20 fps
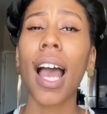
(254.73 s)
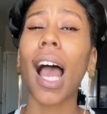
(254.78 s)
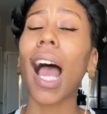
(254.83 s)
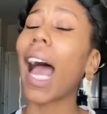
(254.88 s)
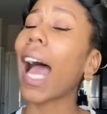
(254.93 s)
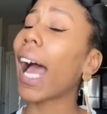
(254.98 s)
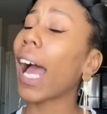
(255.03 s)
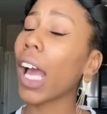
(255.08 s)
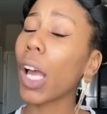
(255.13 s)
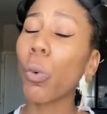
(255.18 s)

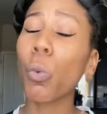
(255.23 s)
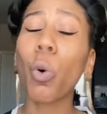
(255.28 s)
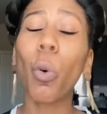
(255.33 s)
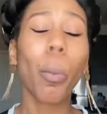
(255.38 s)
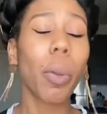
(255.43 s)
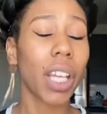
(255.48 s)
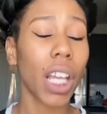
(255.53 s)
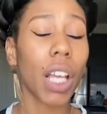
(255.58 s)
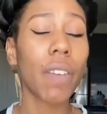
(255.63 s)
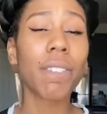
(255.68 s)
I will
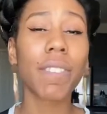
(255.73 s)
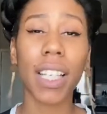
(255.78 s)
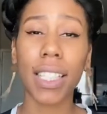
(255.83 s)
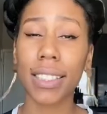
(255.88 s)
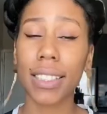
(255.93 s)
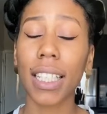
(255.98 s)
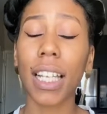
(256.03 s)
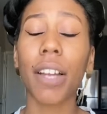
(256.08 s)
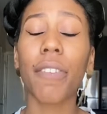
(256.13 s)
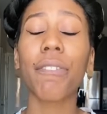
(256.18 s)
be
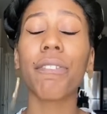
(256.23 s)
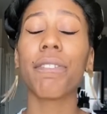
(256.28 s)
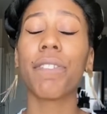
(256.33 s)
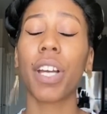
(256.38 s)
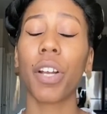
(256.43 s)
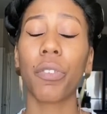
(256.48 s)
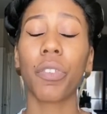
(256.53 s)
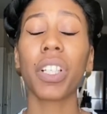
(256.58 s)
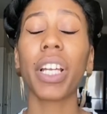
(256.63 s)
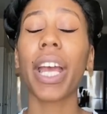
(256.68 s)
investing
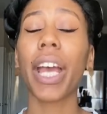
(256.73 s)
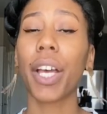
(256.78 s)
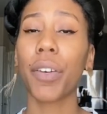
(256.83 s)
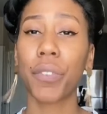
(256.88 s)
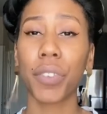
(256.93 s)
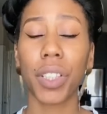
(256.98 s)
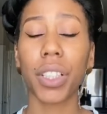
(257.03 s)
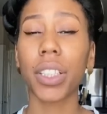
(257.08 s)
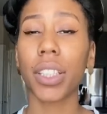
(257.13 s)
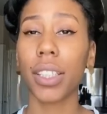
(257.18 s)
very
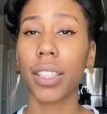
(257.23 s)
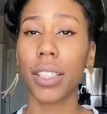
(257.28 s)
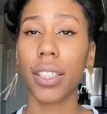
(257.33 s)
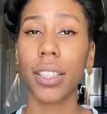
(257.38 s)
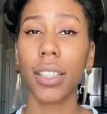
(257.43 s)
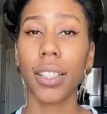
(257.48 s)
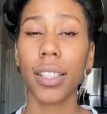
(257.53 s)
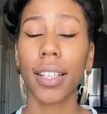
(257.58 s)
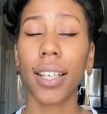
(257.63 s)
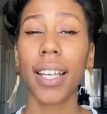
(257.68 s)

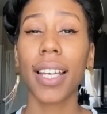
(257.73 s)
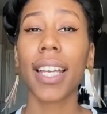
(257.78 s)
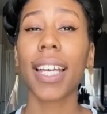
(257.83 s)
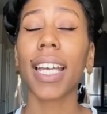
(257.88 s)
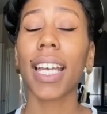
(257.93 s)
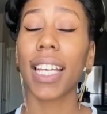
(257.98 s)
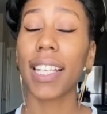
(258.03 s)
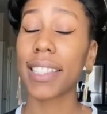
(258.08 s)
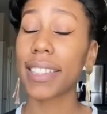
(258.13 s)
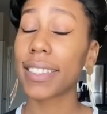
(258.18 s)
heavily
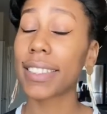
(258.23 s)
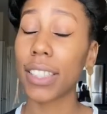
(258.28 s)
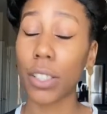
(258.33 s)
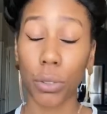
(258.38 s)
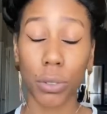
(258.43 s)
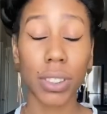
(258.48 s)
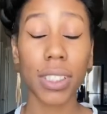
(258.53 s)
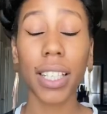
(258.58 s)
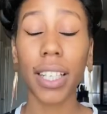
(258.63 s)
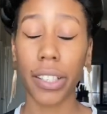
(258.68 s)
in
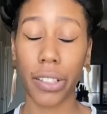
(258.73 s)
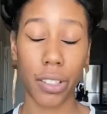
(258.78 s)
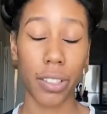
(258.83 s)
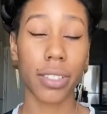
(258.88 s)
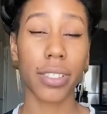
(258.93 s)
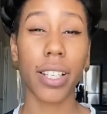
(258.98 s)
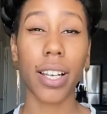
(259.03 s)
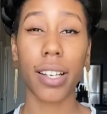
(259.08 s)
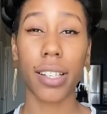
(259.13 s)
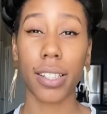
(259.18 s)
Delta
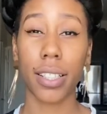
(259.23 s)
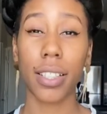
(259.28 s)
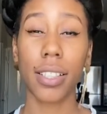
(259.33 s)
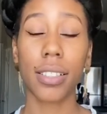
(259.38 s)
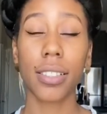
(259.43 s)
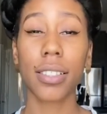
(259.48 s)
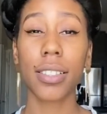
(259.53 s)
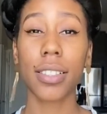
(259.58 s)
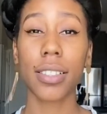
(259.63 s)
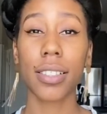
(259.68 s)

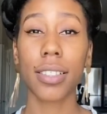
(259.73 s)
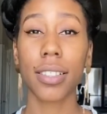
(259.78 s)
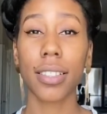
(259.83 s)
Airlines